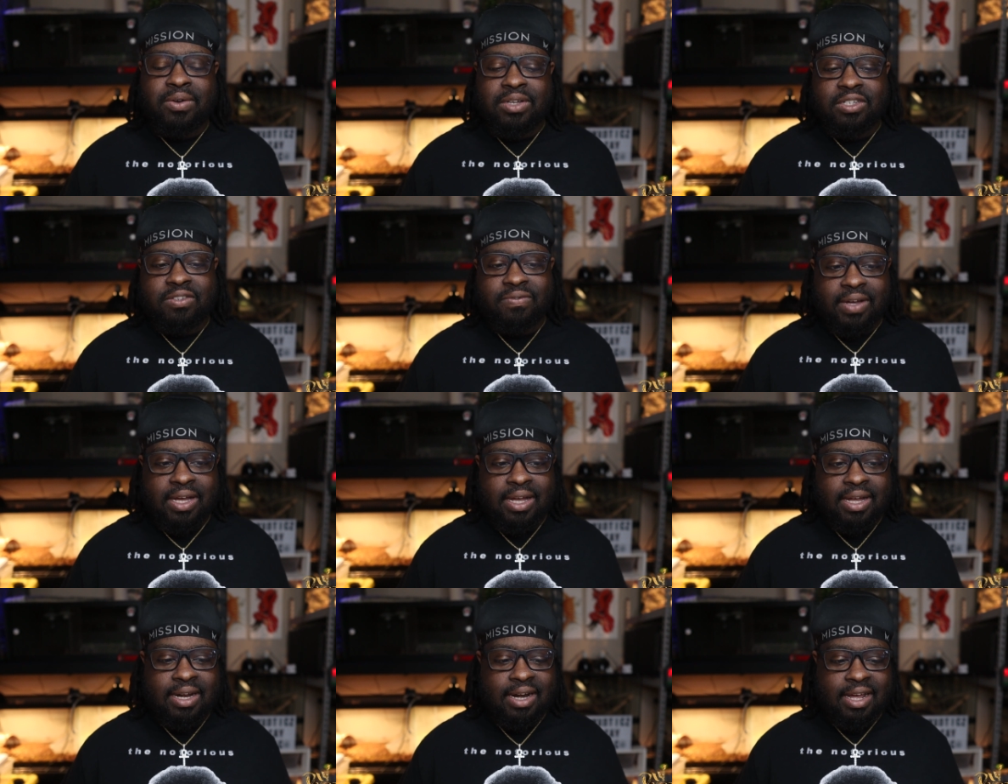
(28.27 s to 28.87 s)
It was
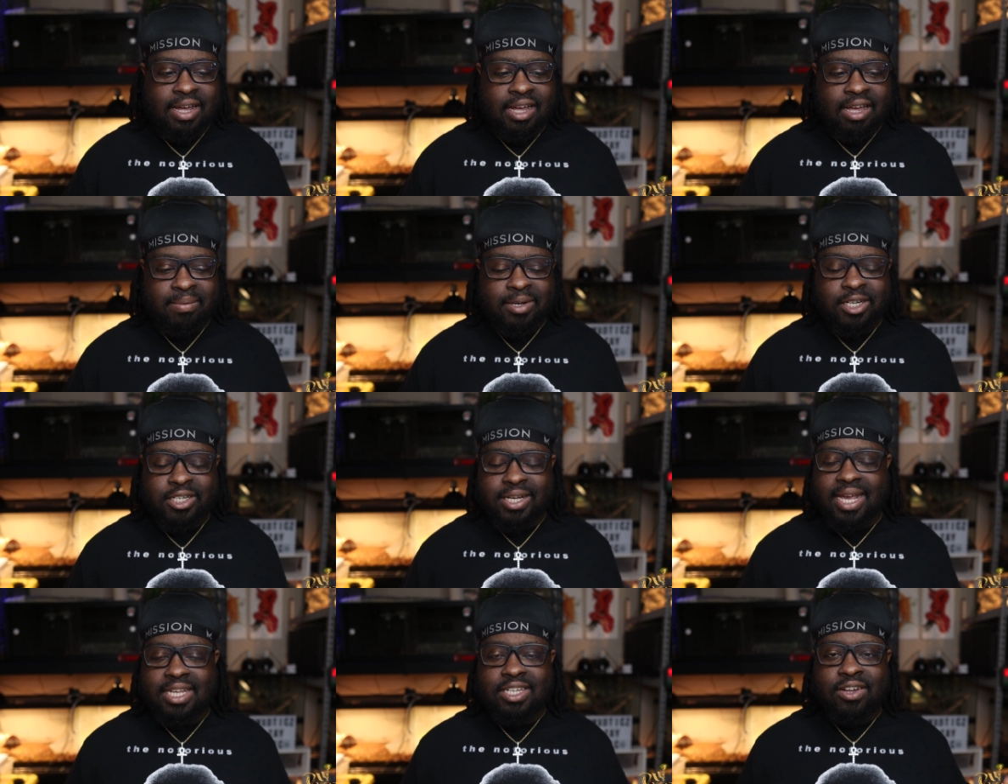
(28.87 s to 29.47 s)
fun.
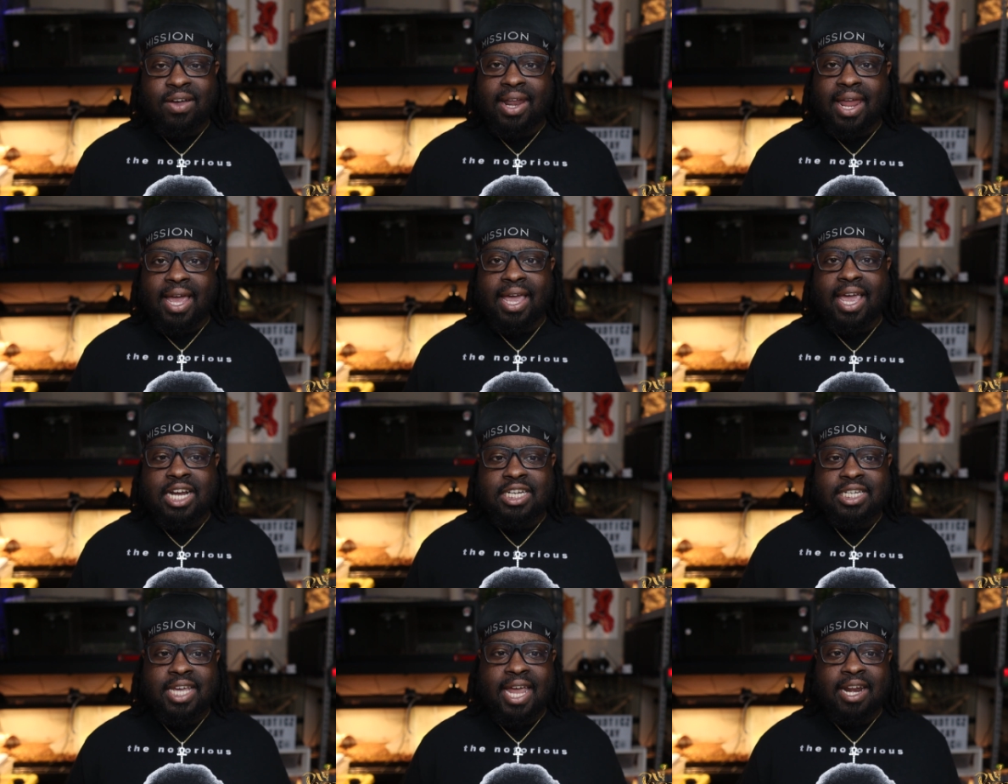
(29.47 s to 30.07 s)
As you guys know, I like
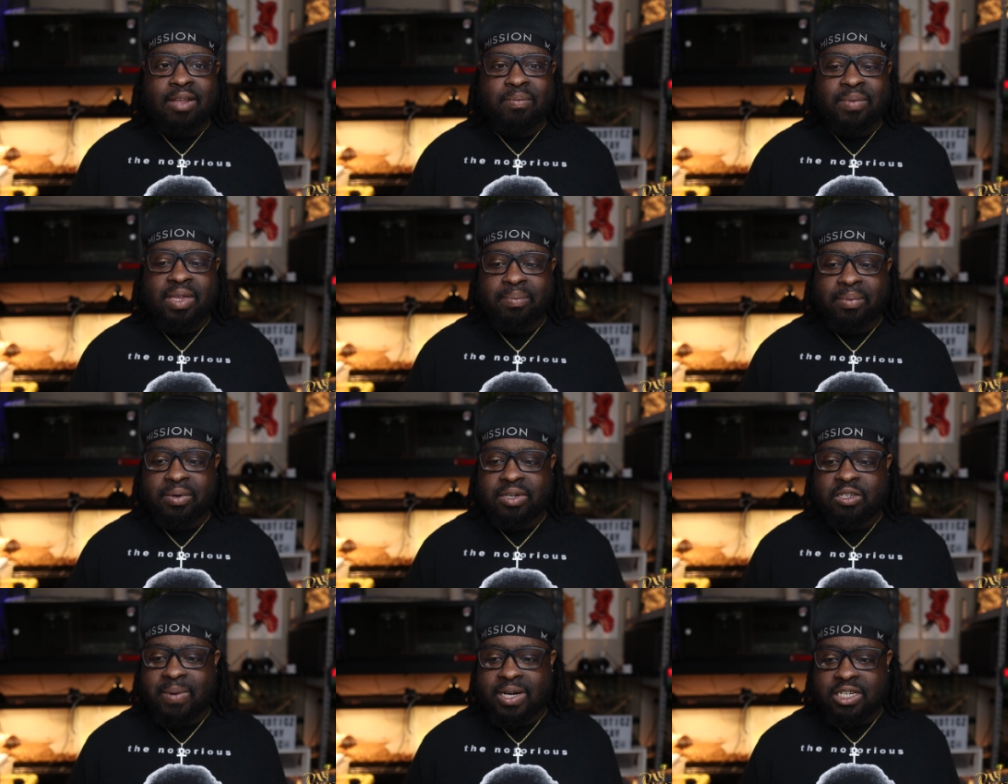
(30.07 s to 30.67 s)
educating
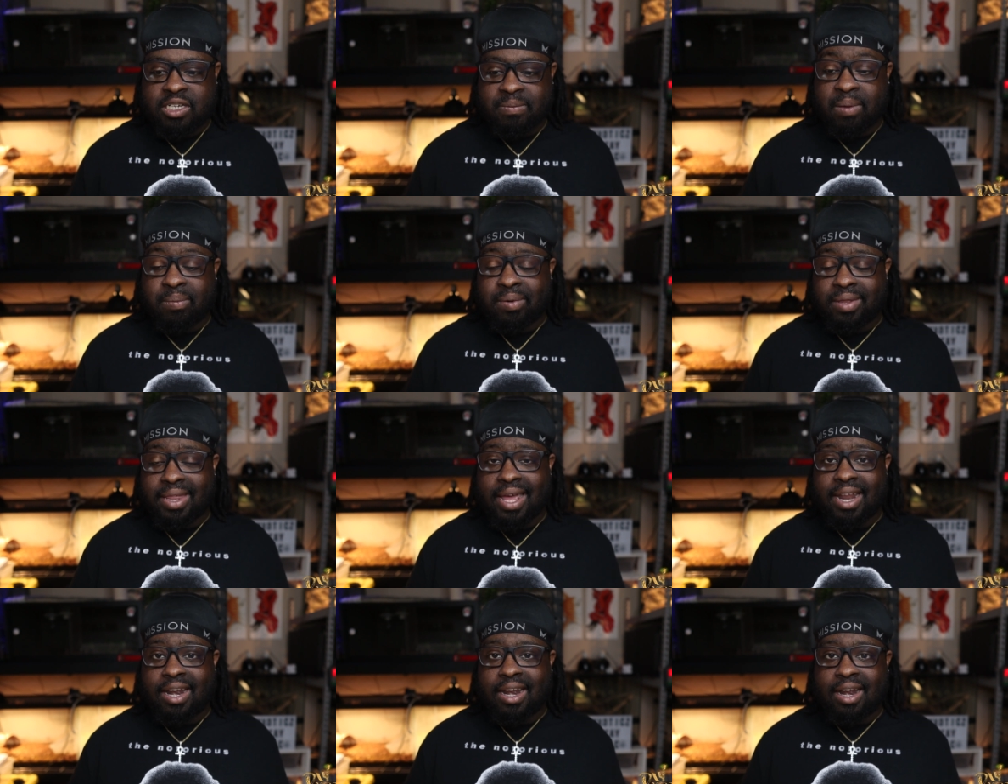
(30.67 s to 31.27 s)
people, especially
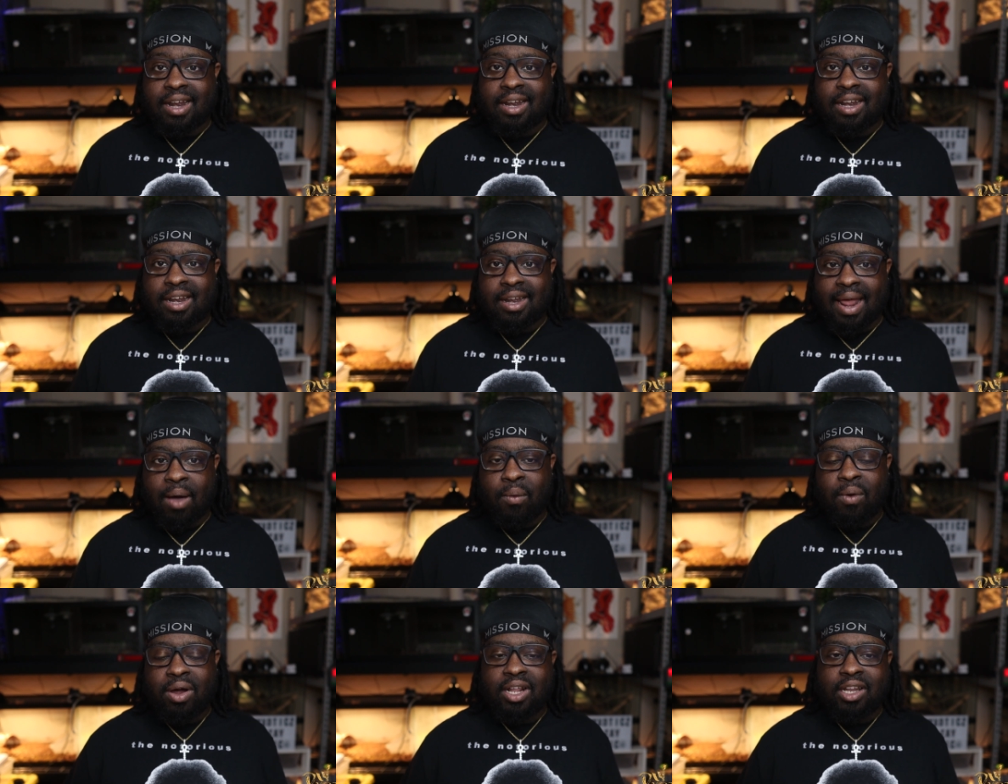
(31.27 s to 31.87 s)
people that
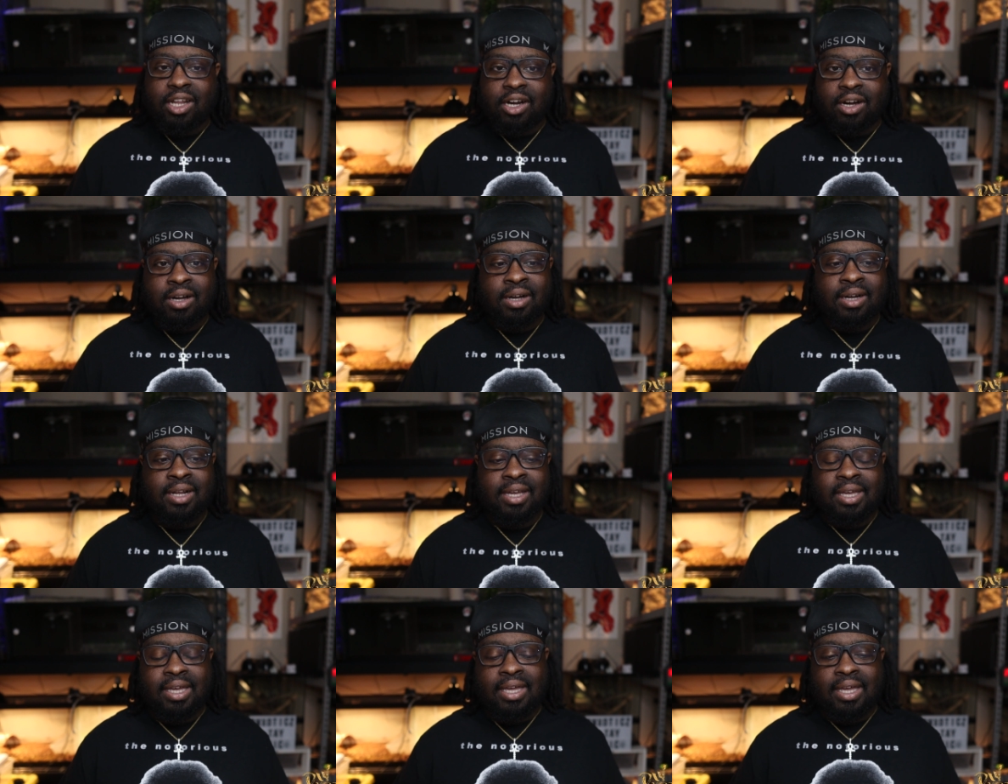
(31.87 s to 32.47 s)
want to
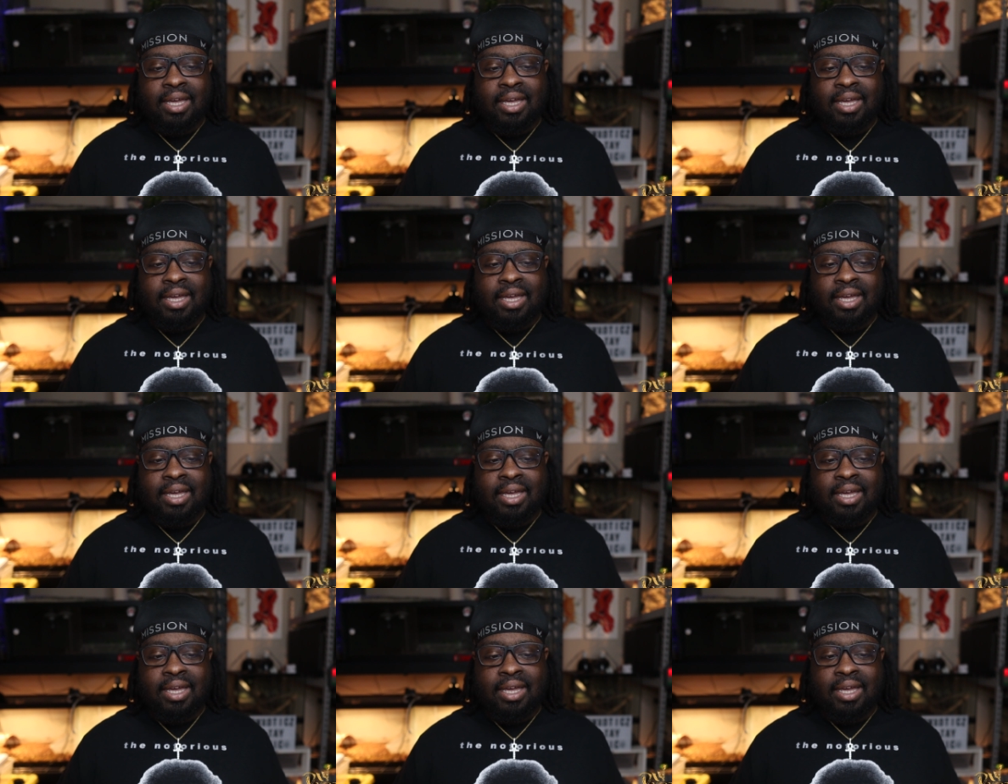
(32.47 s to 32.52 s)
learn.